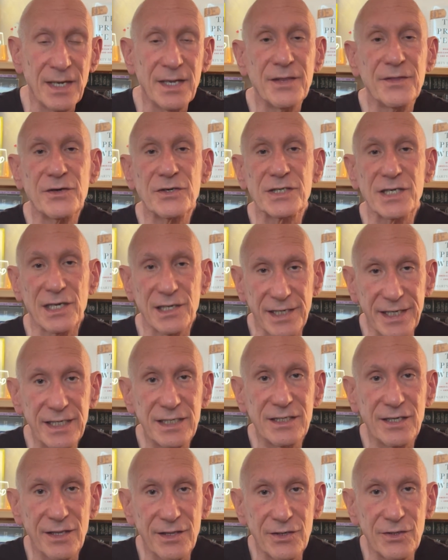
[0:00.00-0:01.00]
There's a link
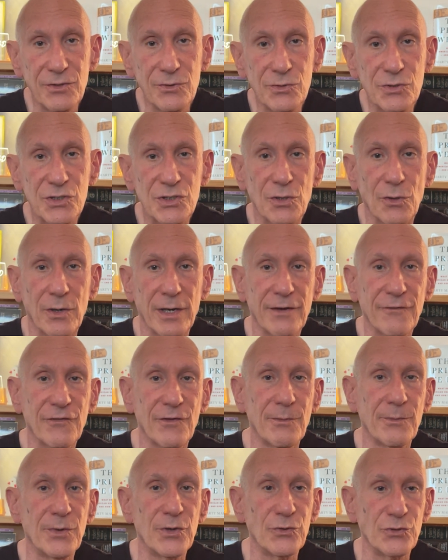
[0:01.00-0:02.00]
to the news story
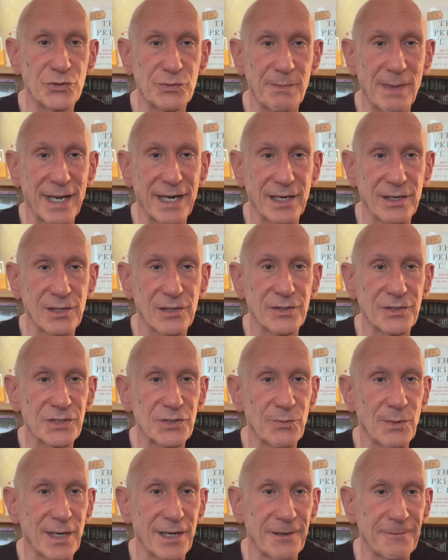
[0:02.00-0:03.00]
from News Medical as
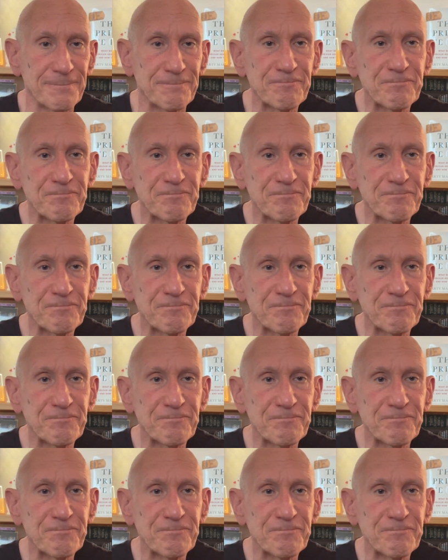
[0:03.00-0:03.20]
well.